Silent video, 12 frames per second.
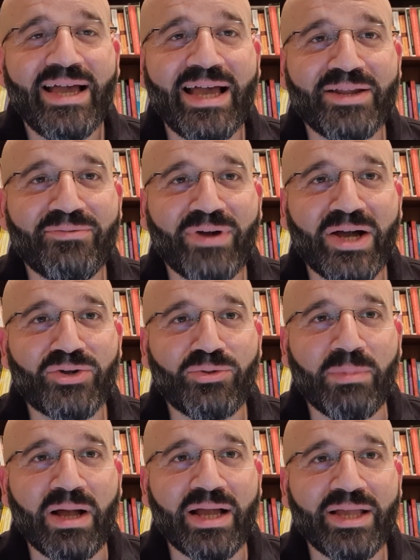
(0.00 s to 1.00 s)
at Vital
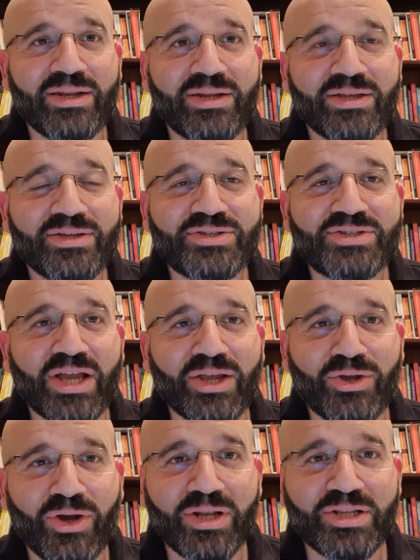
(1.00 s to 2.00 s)
Mind
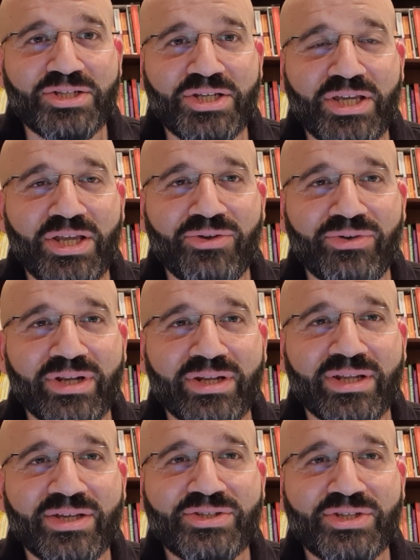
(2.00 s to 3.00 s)
Psychology here
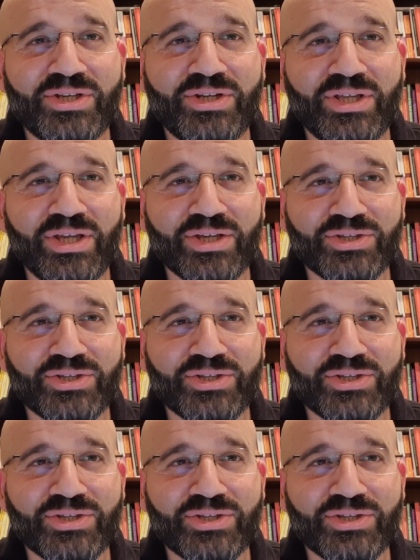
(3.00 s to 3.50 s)
in Sydney,